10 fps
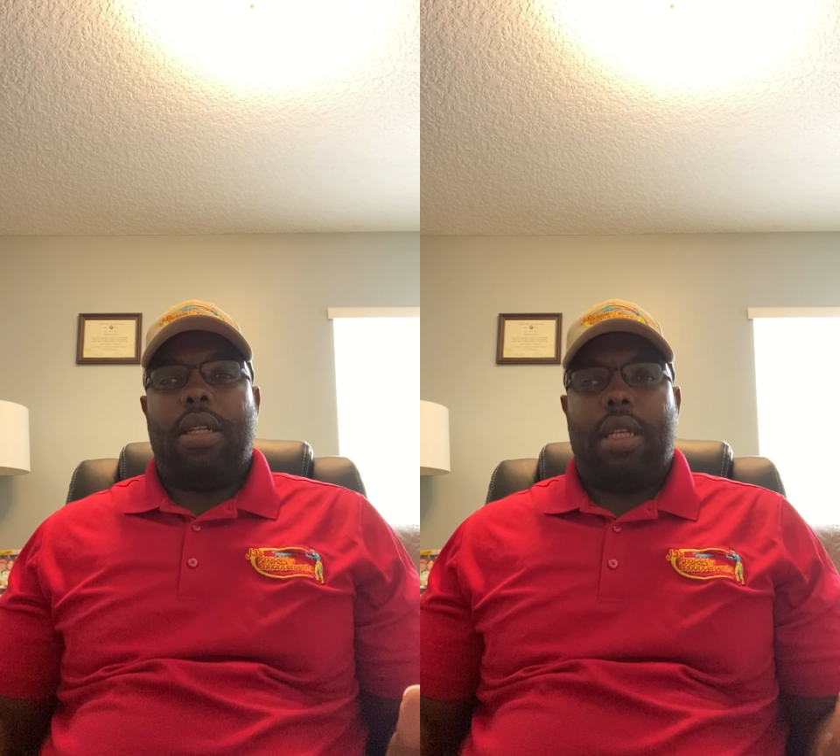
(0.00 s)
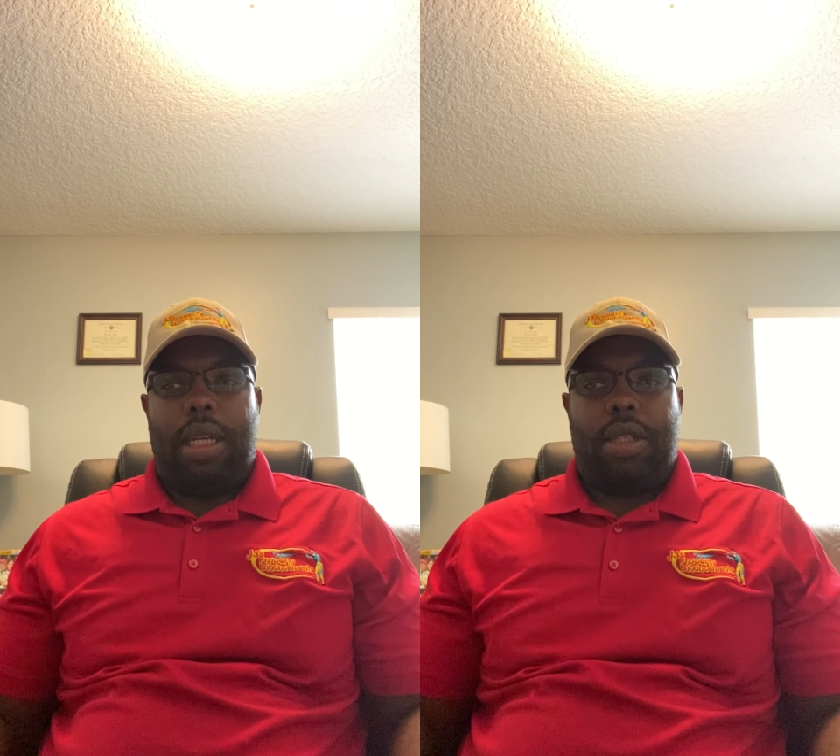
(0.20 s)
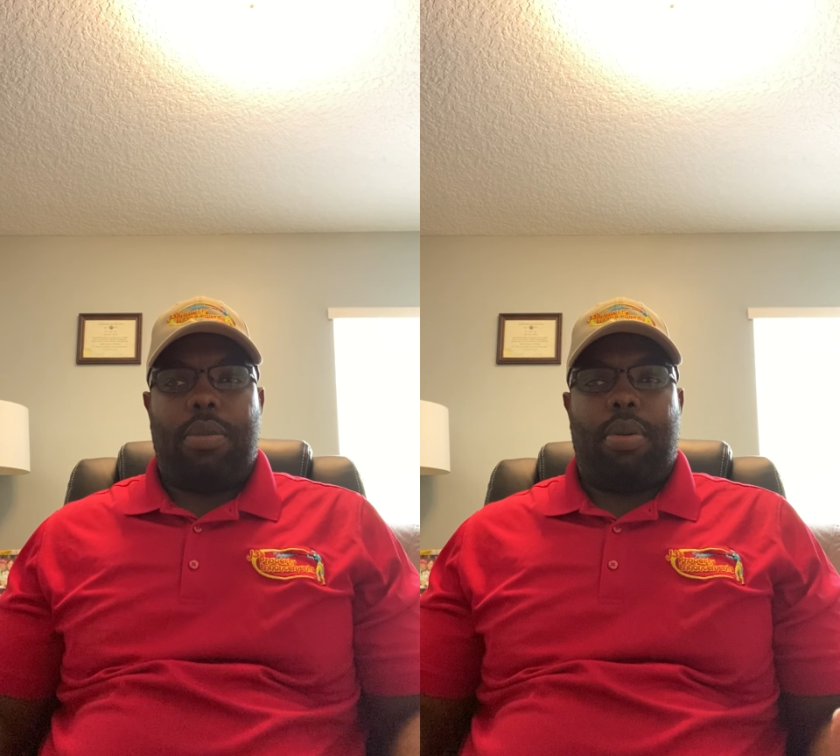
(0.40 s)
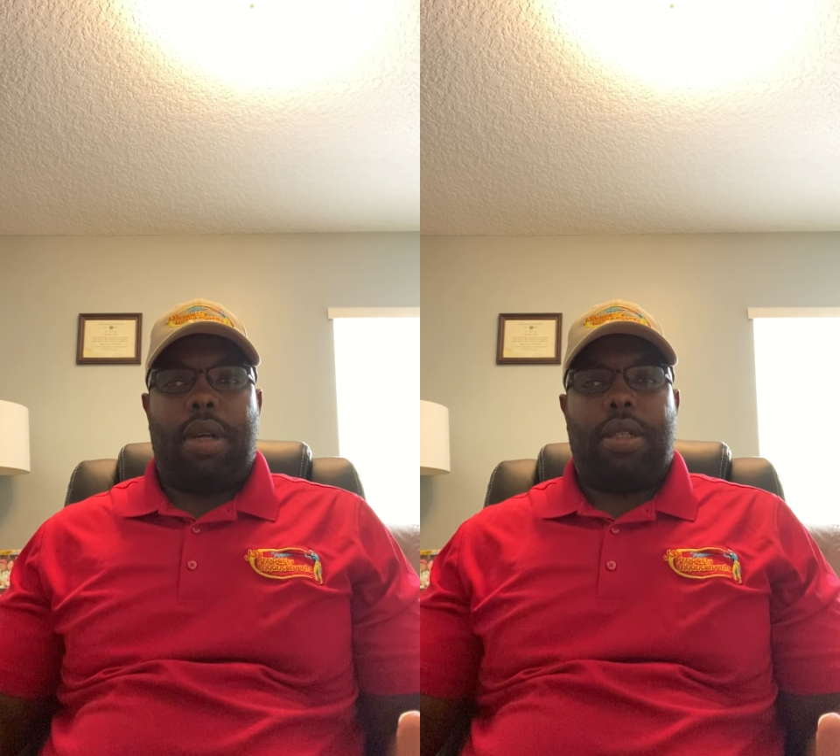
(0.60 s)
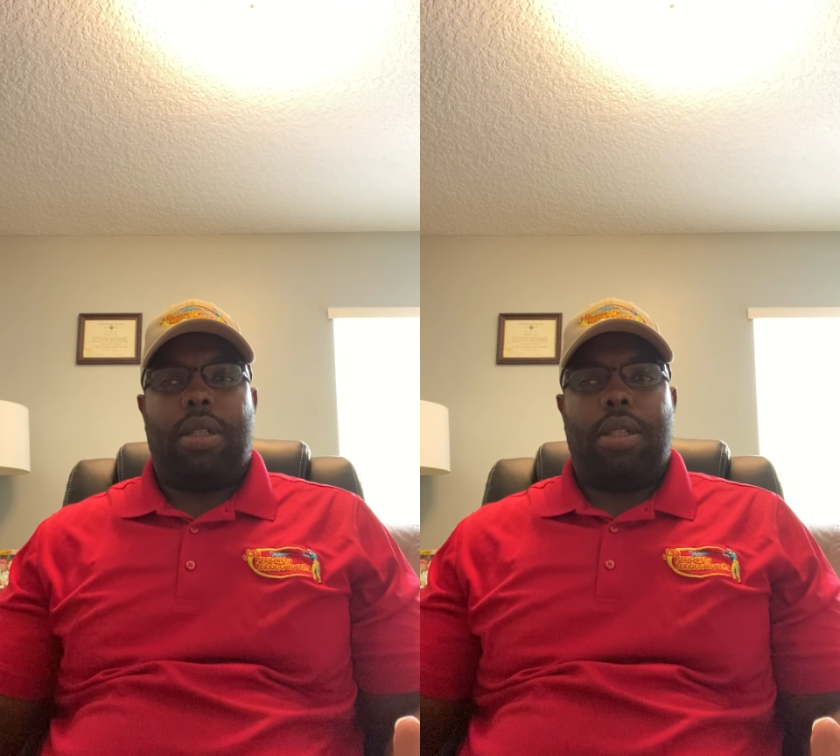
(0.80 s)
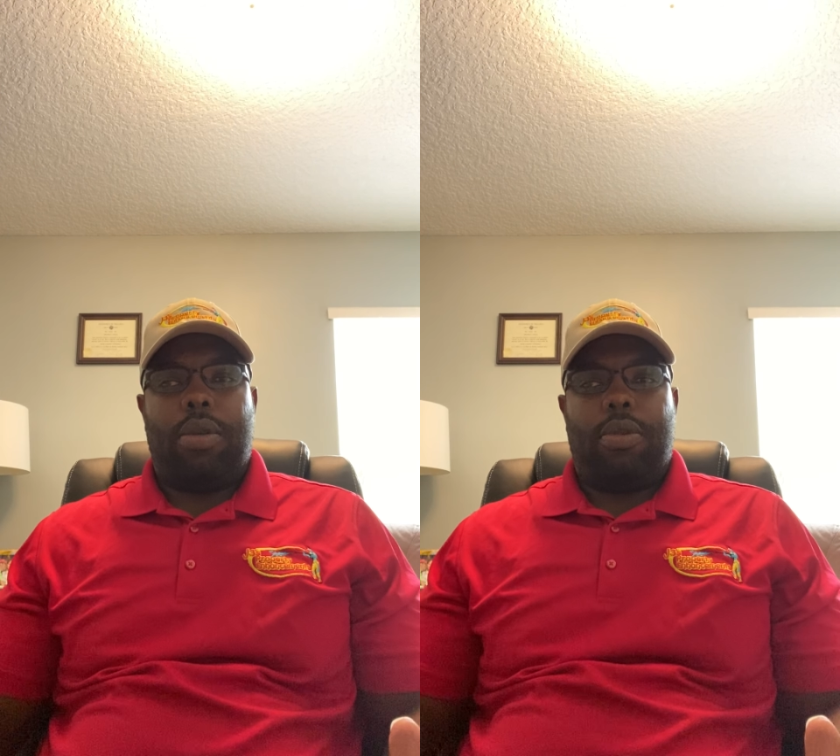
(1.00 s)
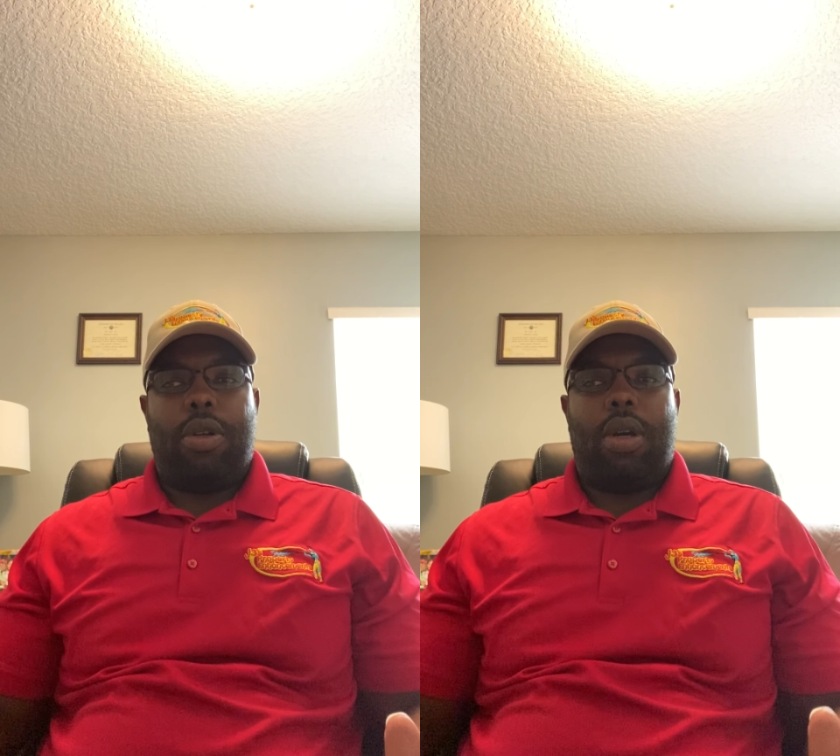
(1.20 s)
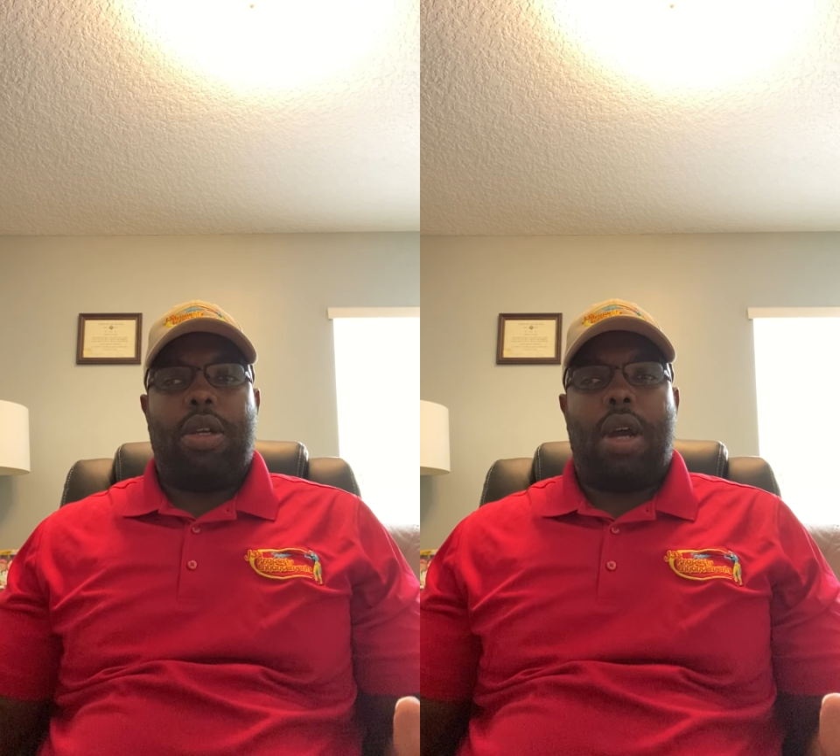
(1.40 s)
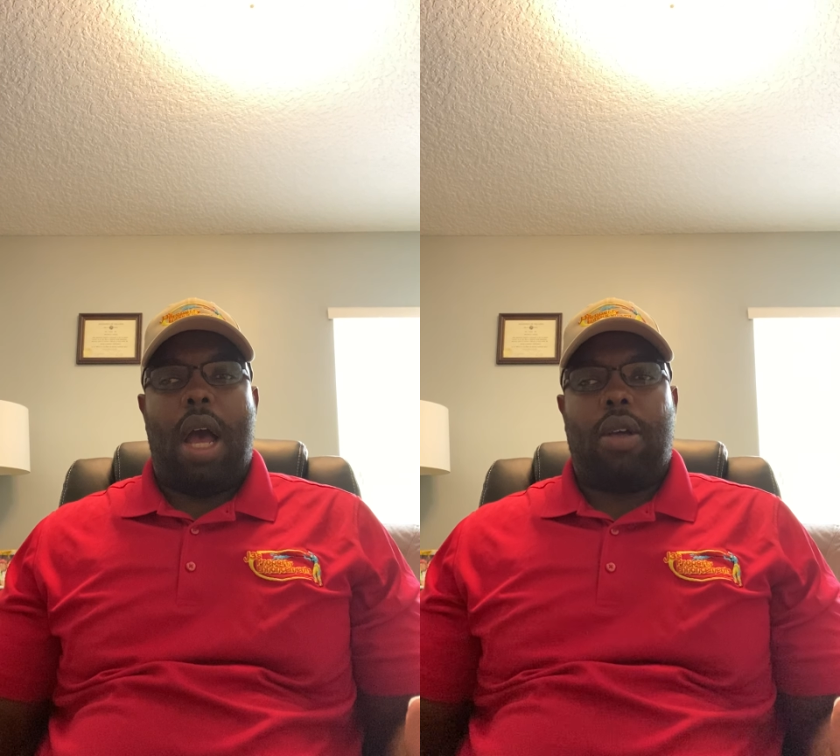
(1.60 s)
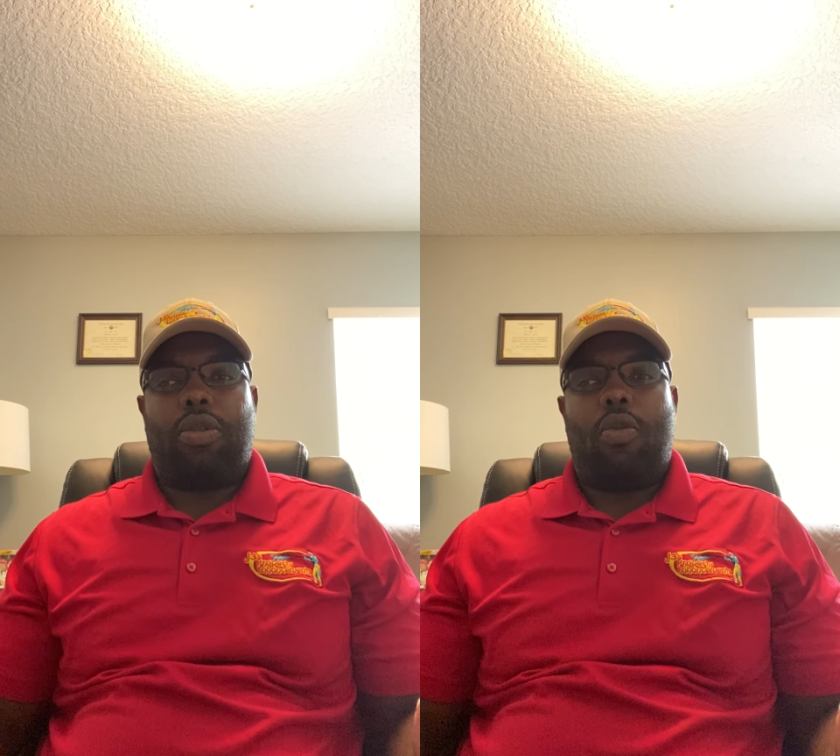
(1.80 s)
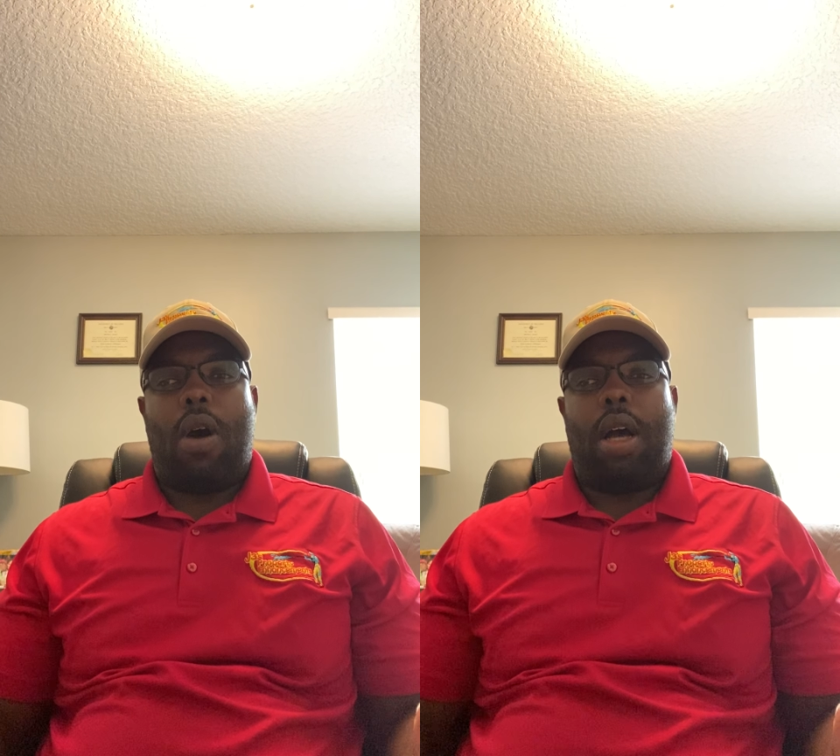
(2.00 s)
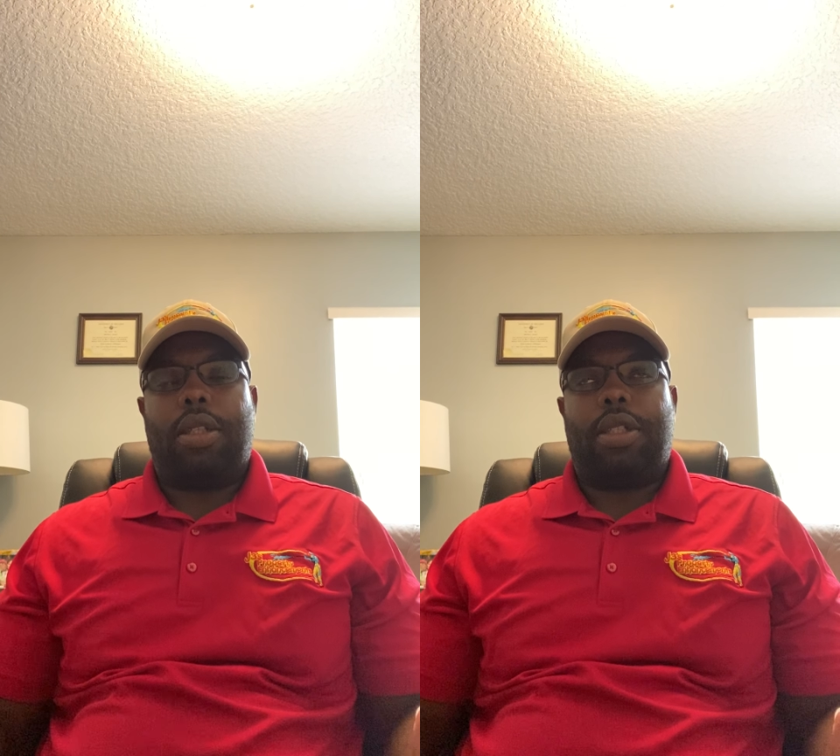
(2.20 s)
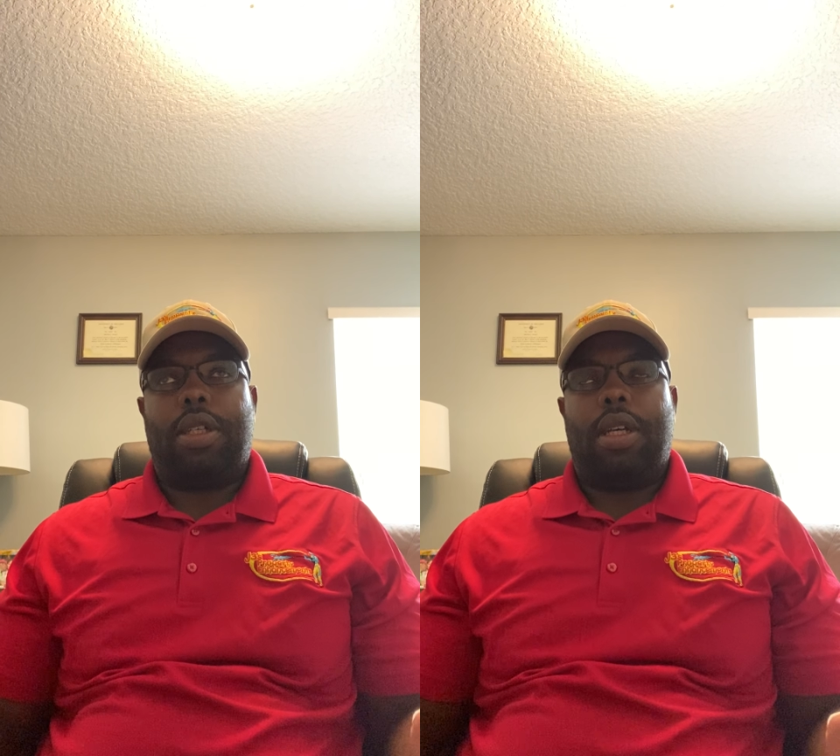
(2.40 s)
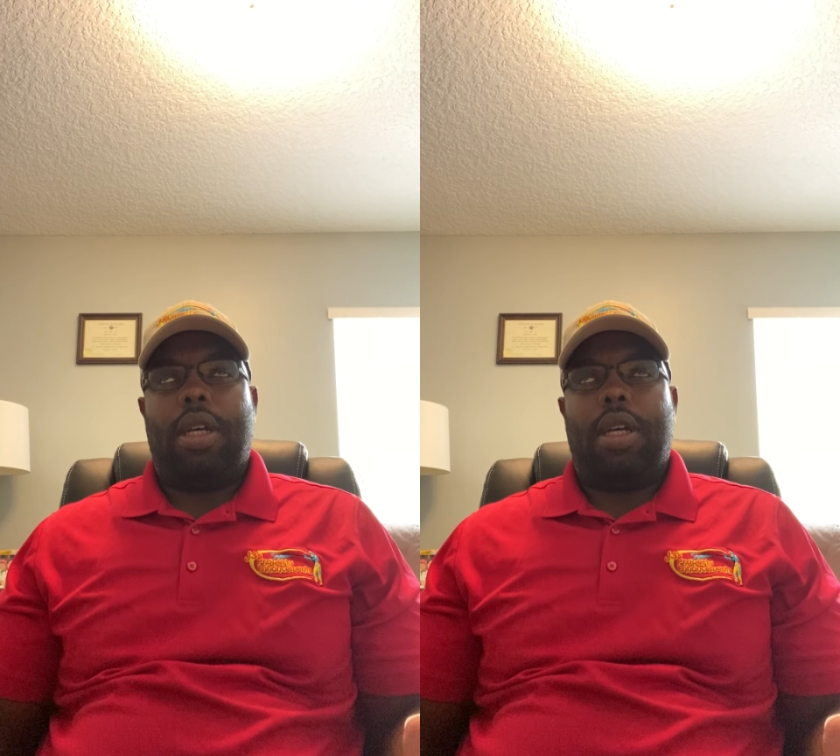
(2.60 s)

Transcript: to get your pressure your your, your house washed.